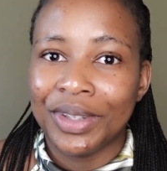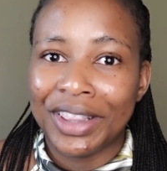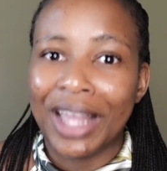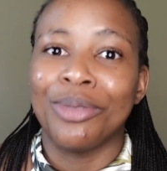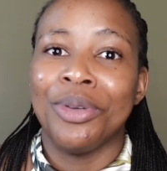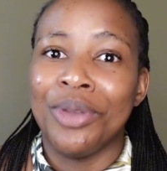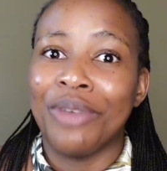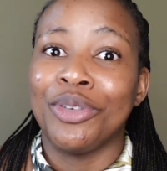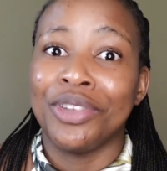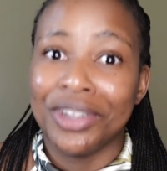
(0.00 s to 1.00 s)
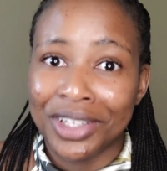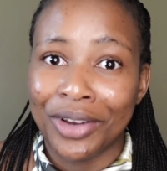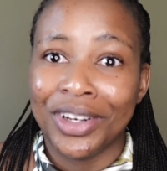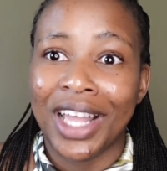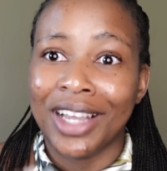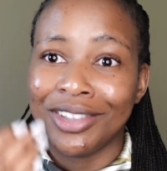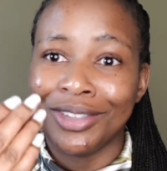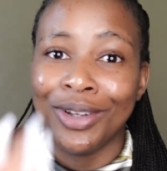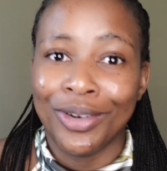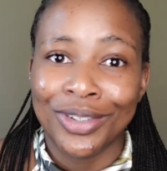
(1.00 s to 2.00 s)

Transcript: that's when you have to sit down and actually talk